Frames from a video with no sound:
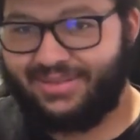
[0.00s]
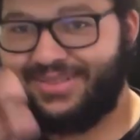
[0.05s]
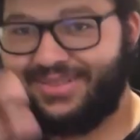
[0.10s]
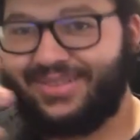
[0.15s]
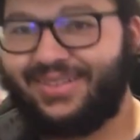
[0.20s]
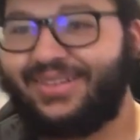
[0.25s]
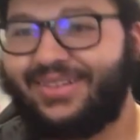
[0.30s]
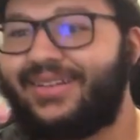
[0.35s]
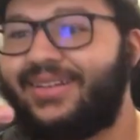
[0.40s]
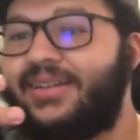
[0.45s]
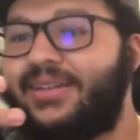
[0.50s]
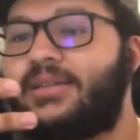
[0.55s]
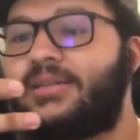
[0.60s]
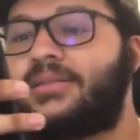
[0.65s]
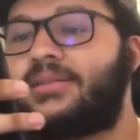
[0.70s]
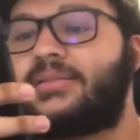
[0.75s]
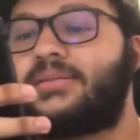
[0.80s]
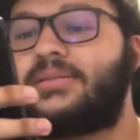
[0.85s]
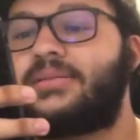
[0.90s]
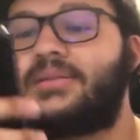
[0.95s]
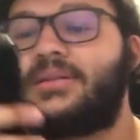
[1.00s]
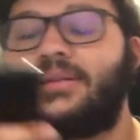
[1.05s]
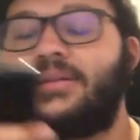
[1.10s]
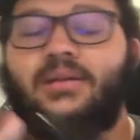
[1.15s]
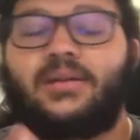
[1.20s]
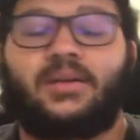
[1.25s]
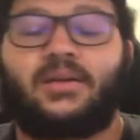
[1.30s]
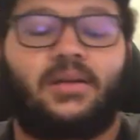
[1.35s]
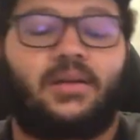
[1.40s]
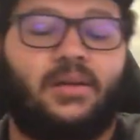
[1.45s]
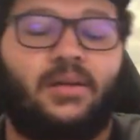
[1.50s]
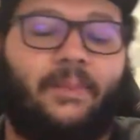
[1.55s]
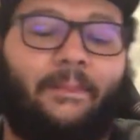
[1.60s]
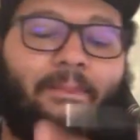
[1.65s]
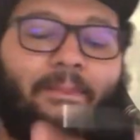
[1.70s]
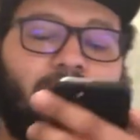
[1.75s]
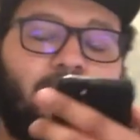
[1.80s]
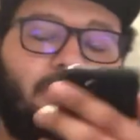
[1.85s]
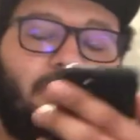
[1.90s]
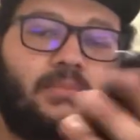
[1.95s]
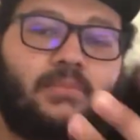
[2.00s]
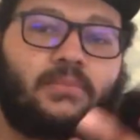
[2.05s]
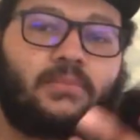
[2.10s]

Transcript: Nothing is said.